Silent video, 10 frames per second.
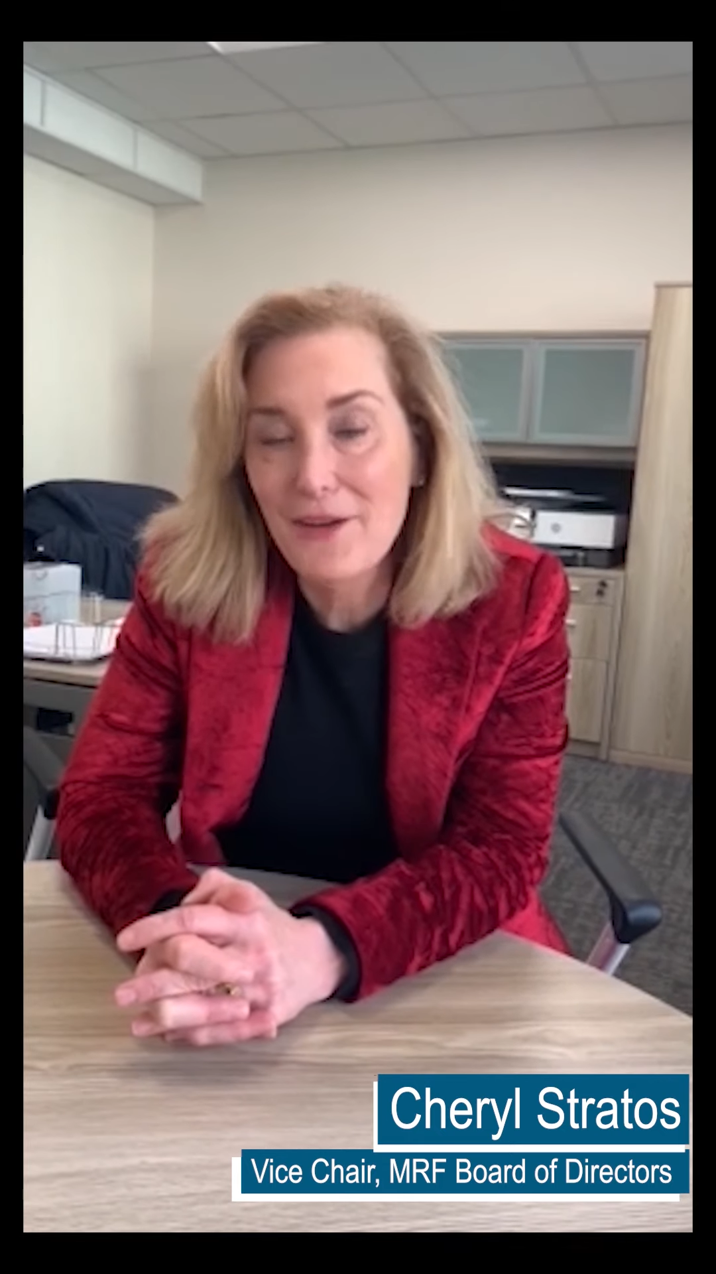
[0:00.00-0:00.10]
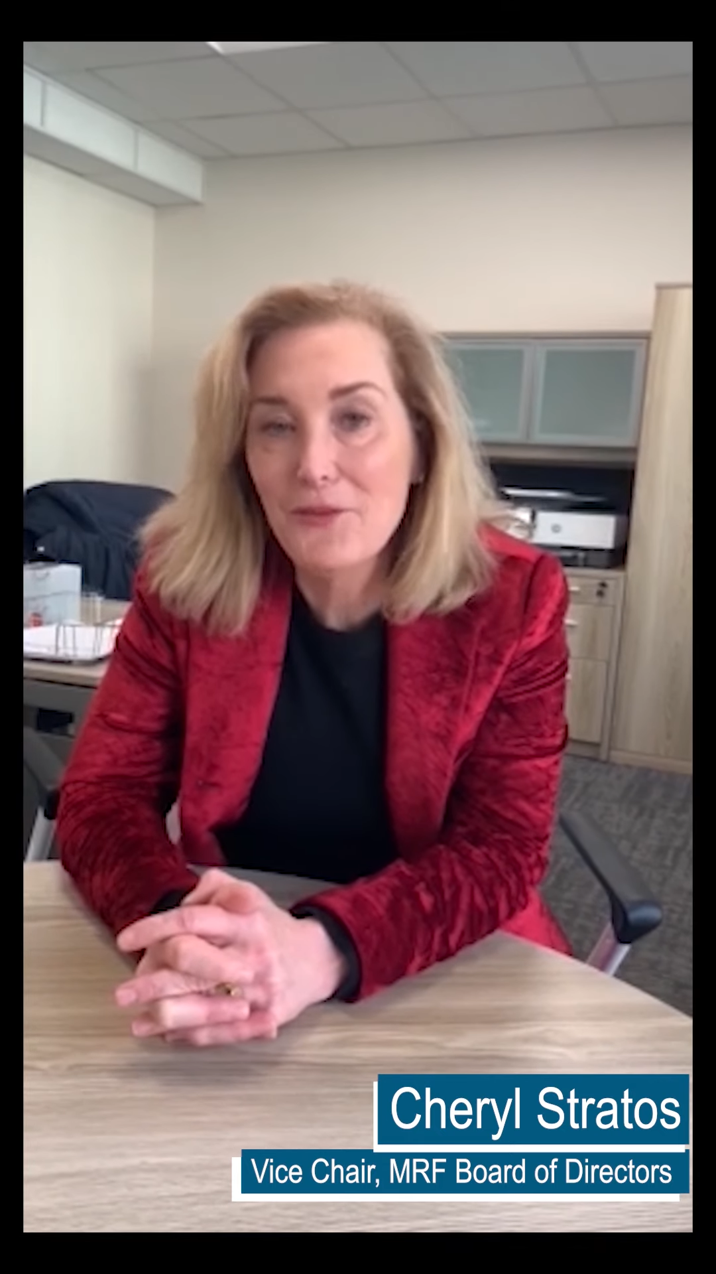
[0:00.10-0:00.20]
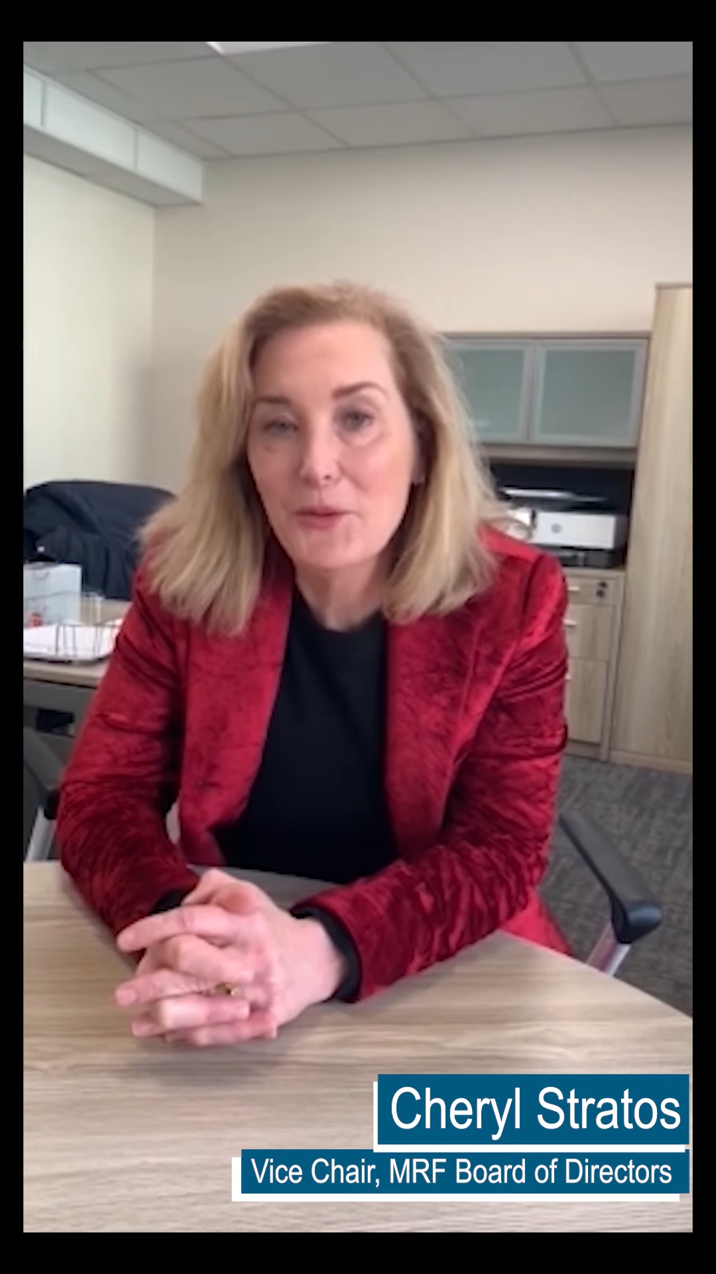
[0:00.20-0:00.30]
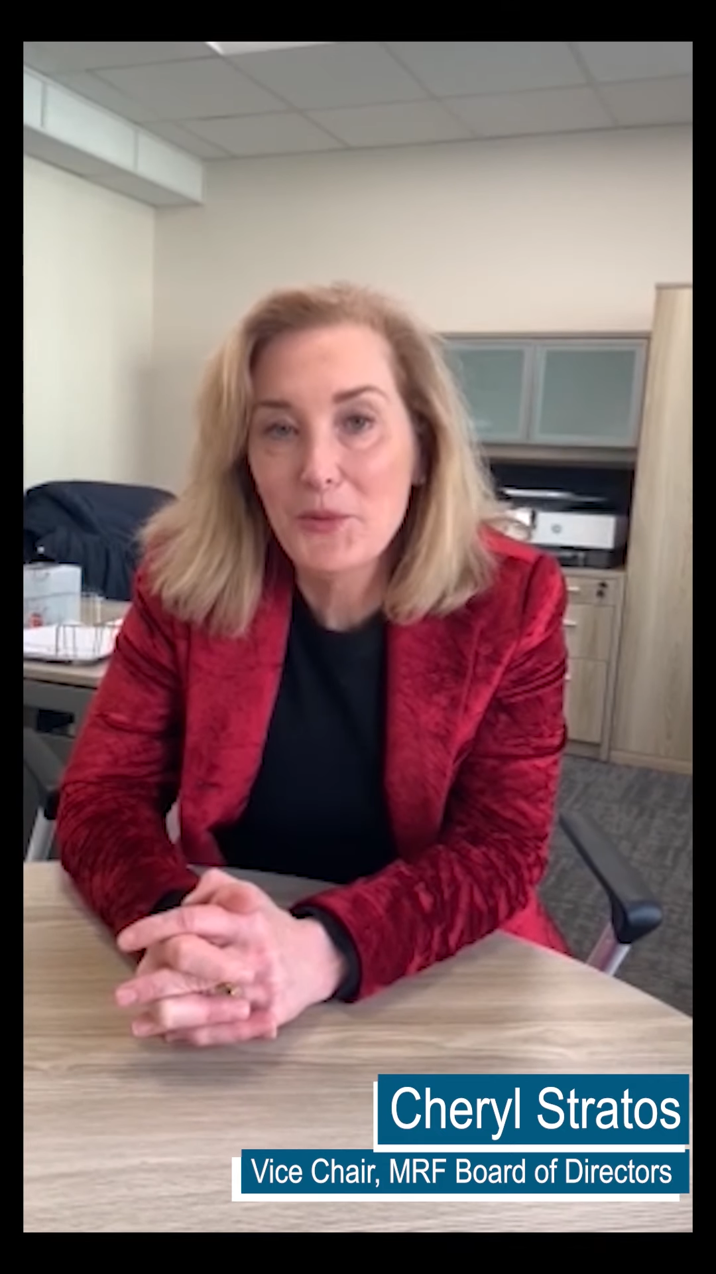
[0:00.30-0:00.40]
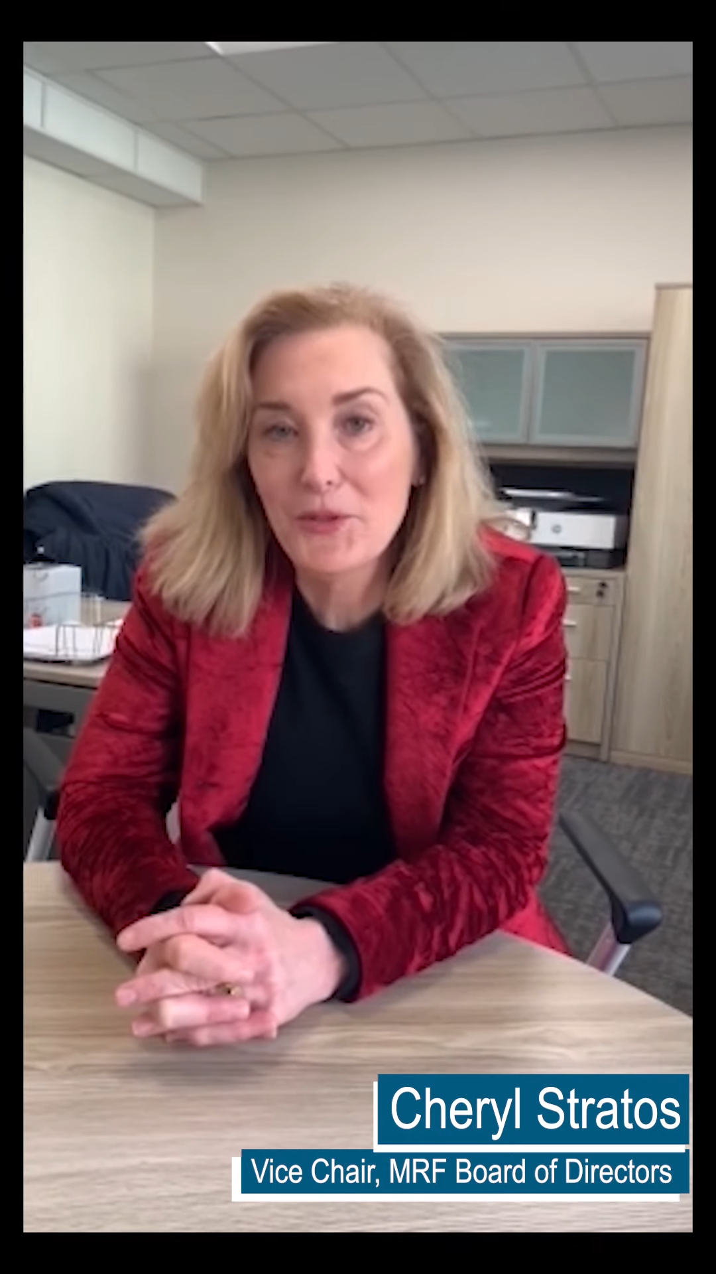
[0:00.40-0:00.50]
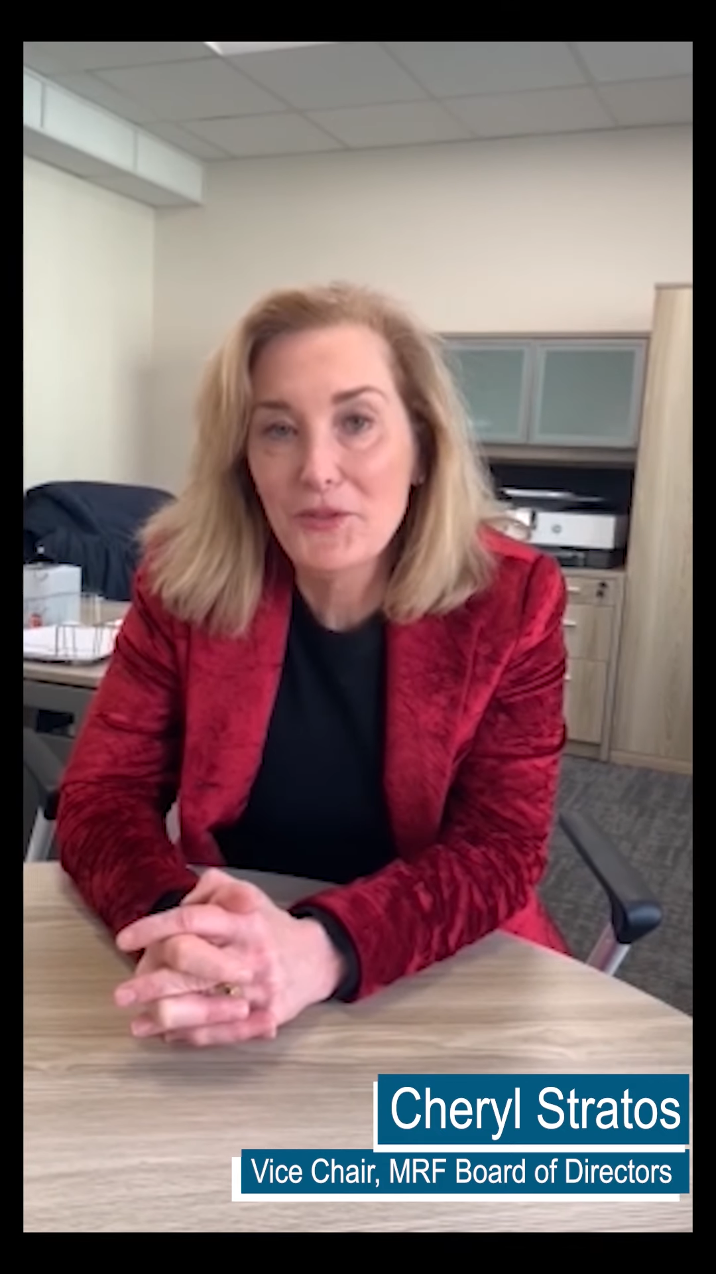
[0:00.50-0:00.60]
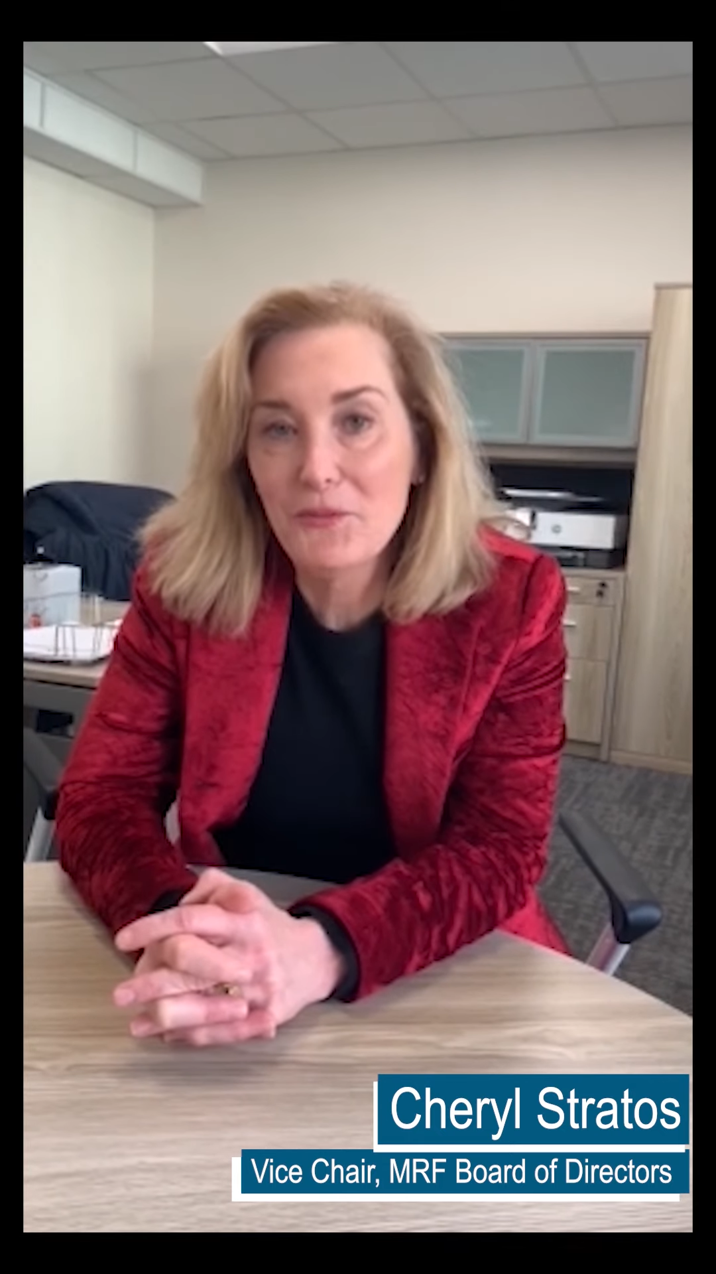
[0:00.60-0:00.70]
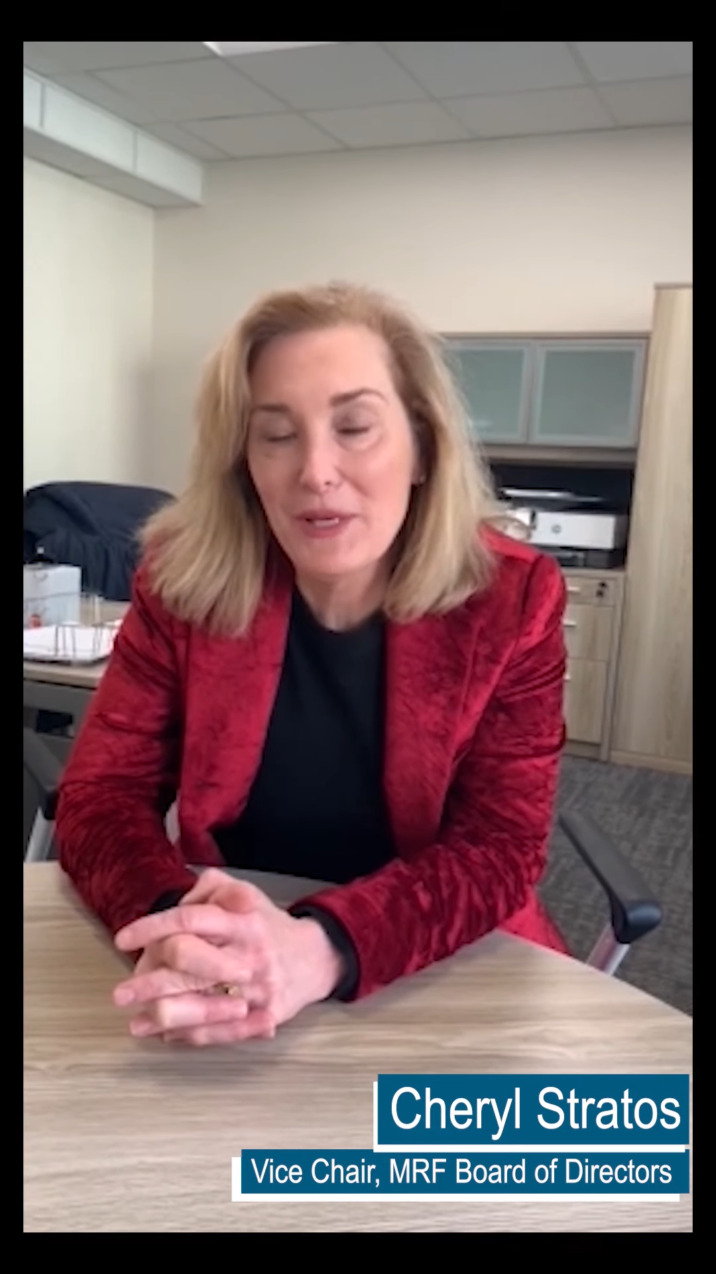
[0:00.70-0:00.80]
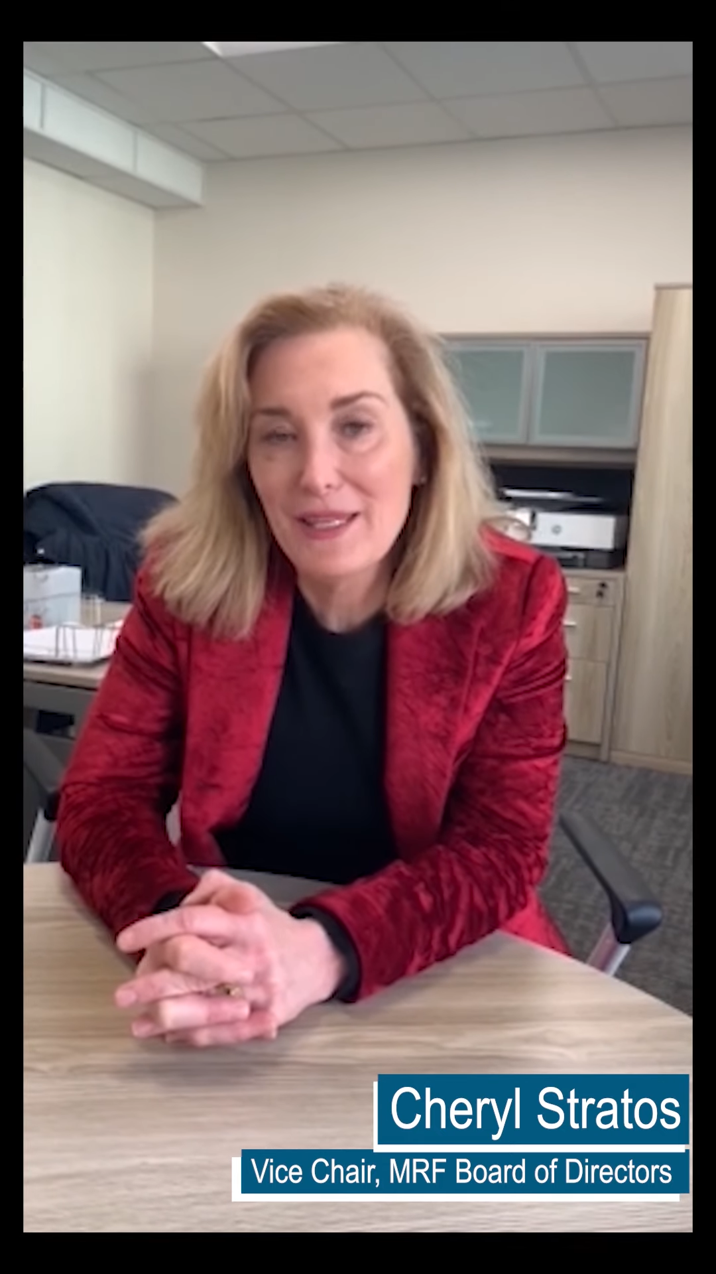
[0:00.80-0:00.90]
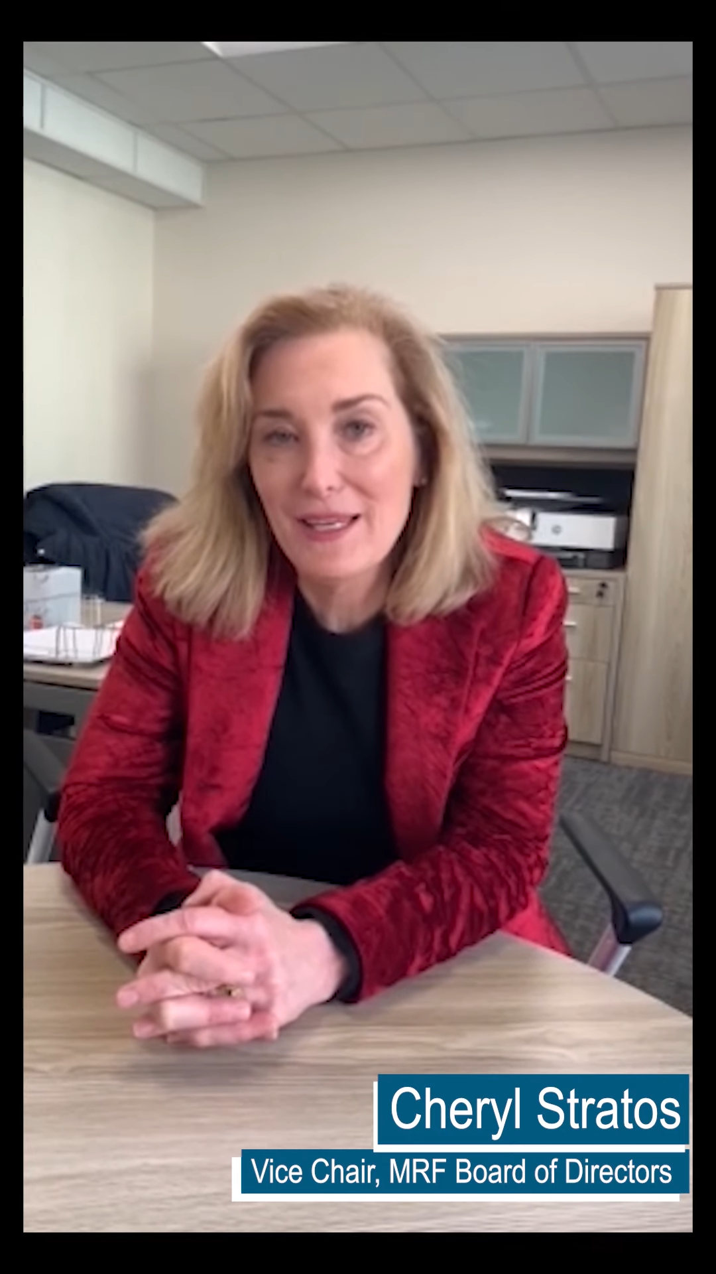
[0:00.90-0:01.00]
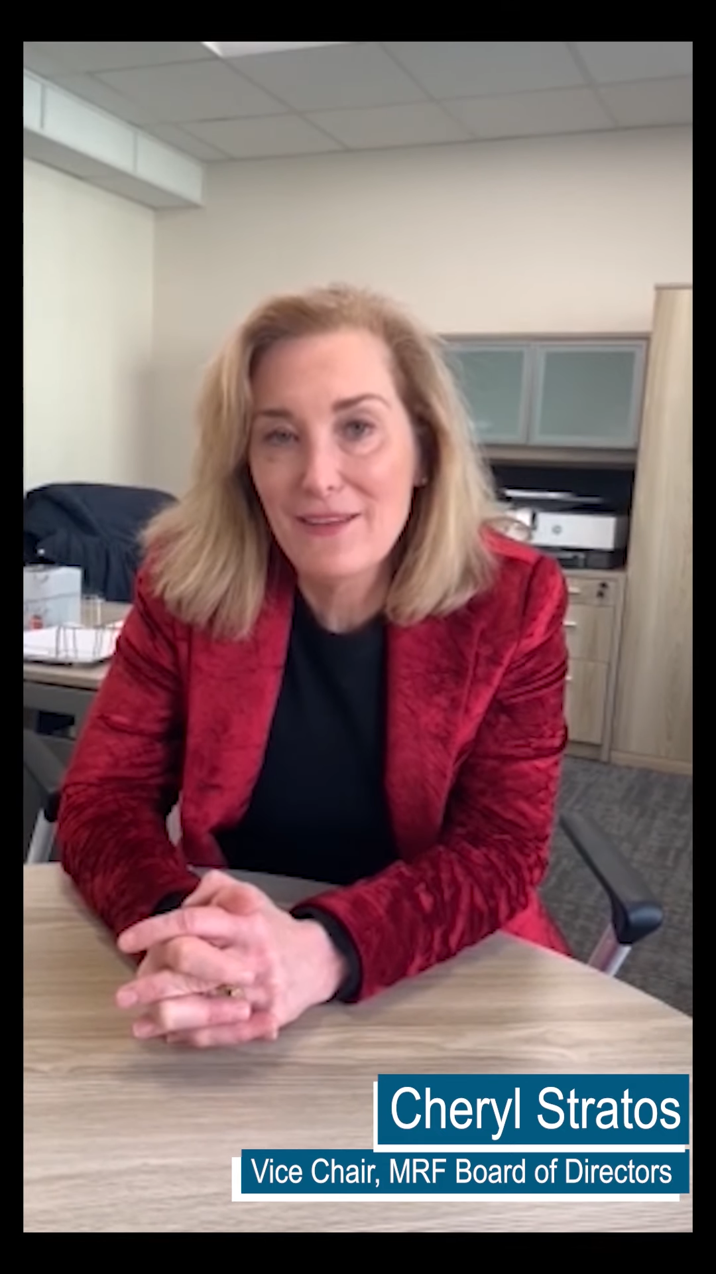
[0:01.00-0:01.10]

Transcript: ever approved by the